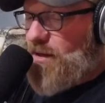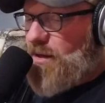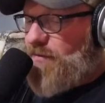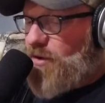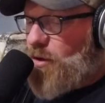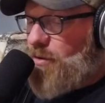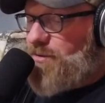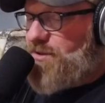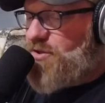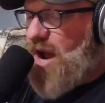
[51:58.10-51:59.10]
The
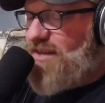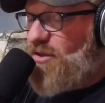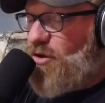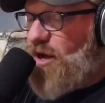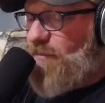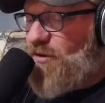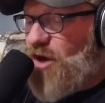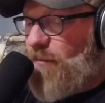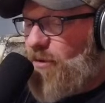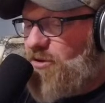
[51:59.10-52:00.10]
girls tried to look up the
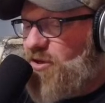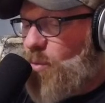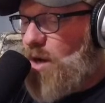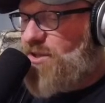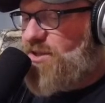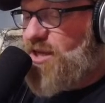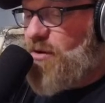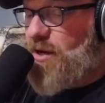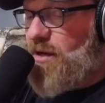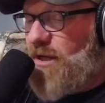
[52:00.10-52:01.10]
number to the
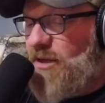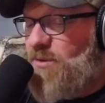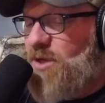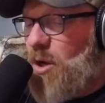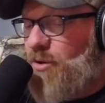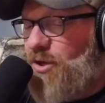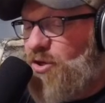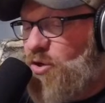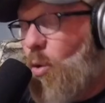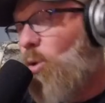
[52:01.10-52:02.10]
washateria, and it was called
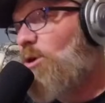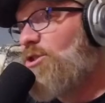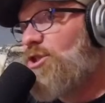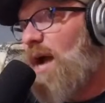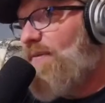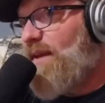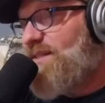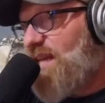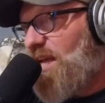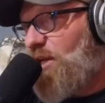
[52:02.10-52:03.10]
Norge. I think it's
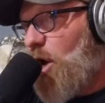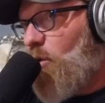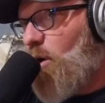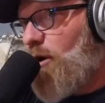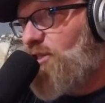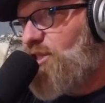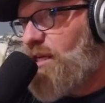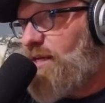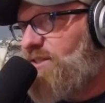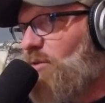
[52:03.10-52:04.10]

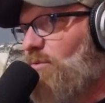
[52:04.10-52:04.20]
Norge. So